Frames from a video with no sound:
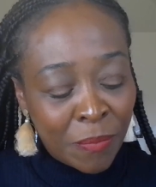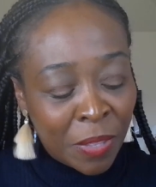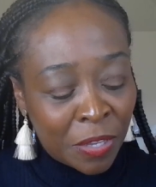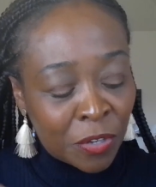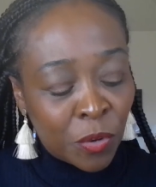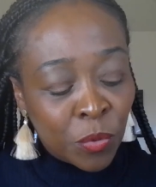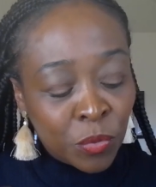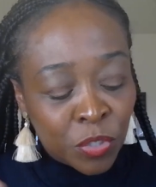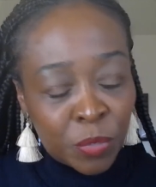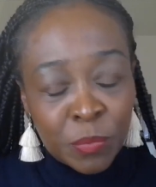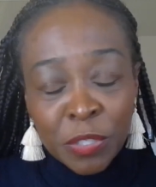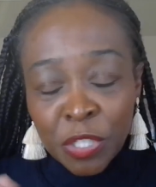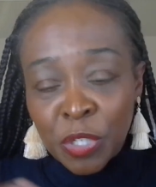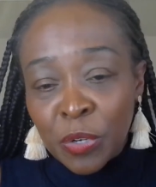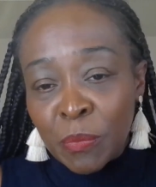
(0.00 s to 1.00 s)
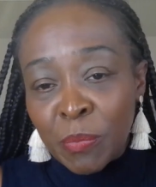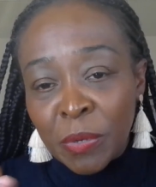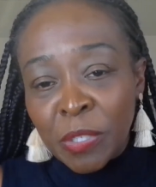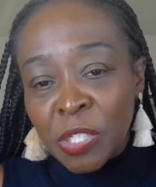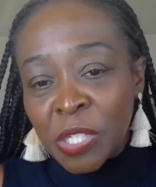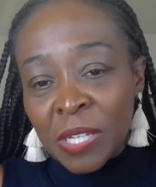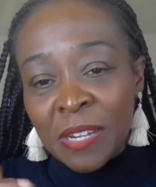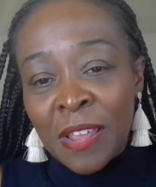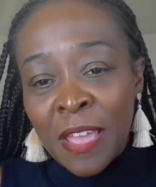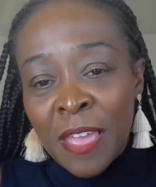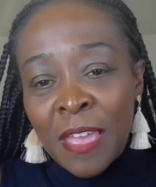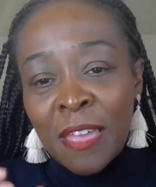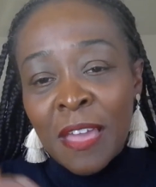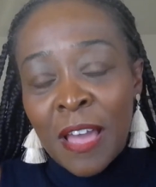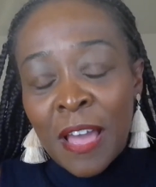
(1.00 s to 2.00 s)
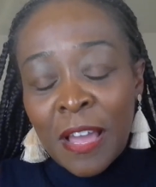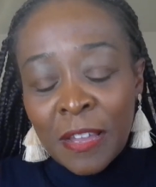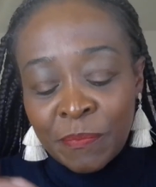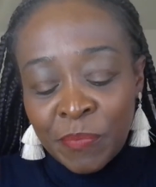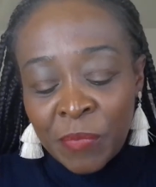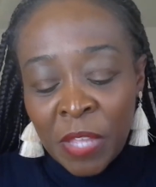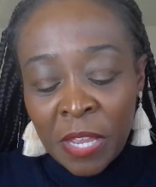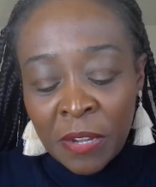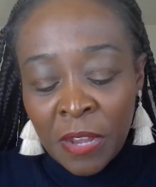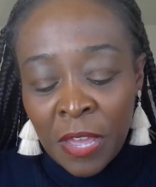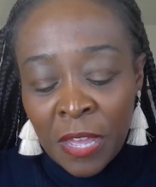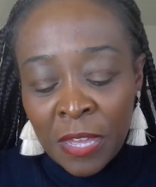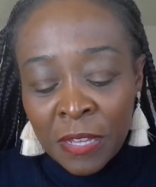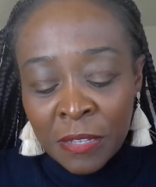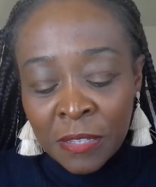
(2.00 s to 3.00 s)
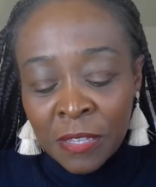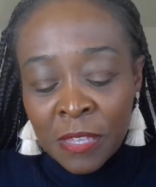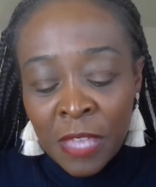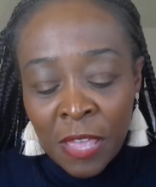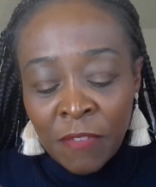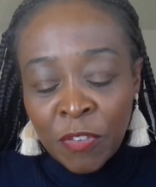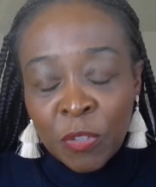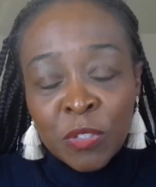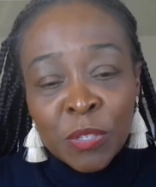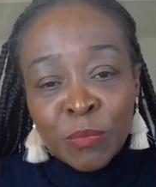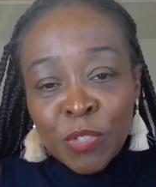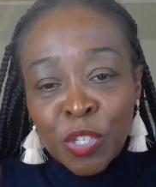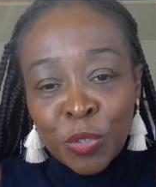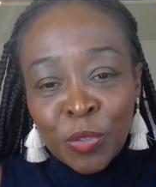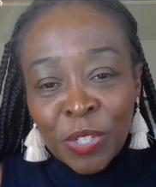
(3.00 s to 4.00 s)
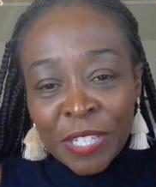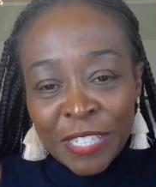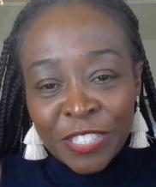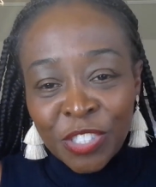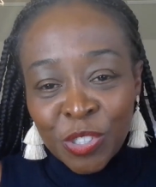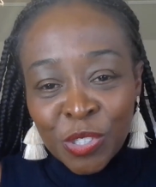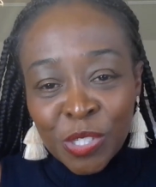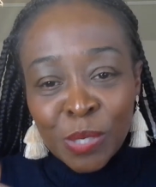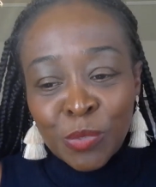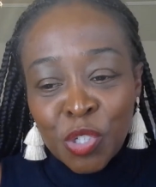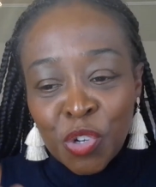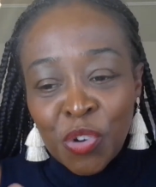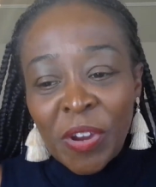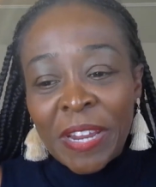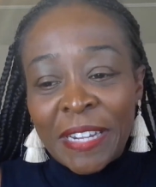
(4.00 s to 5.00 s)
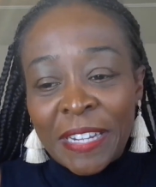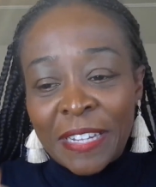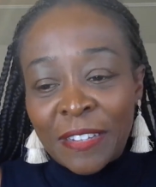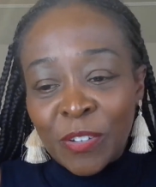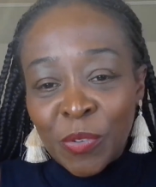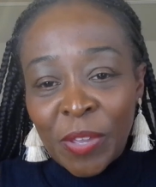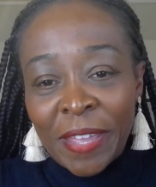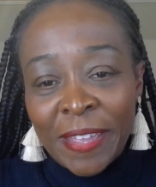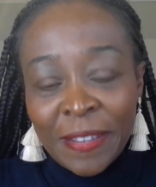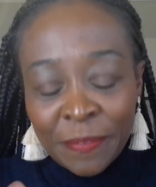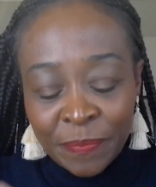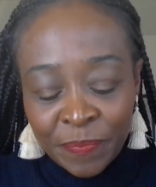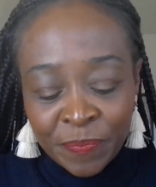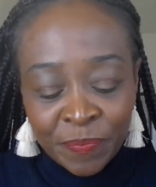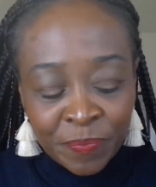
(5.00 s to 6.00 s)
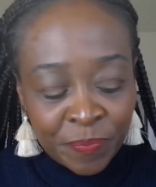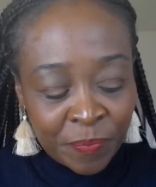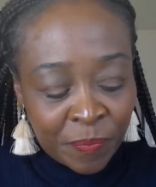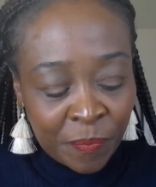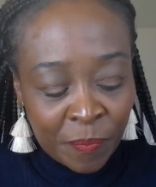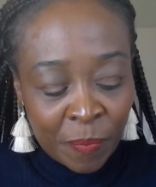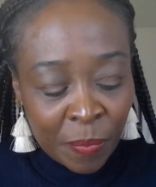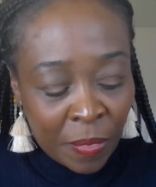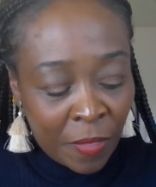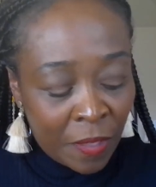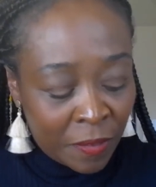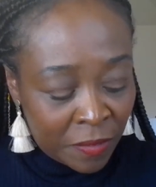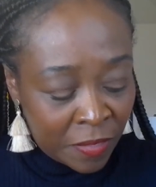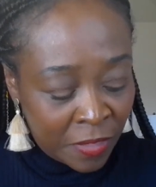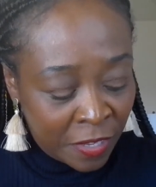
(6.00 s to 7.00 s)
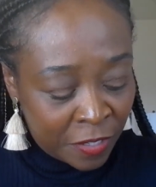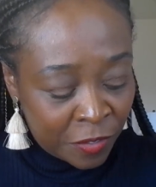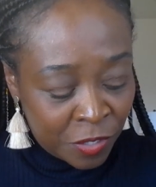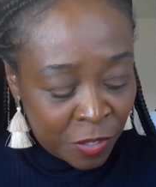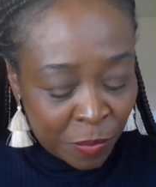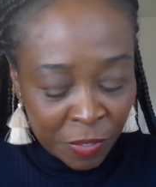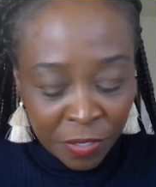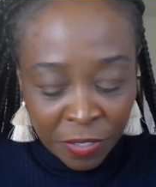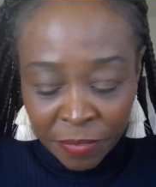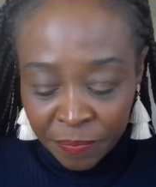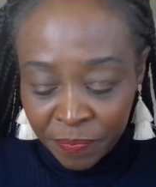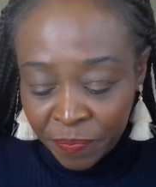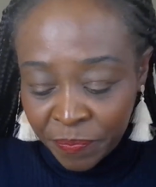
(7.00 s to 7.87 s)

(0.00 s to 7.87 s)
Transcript: be an older mature person um, that uh, gave you some tutelage or some training okay thank you spirit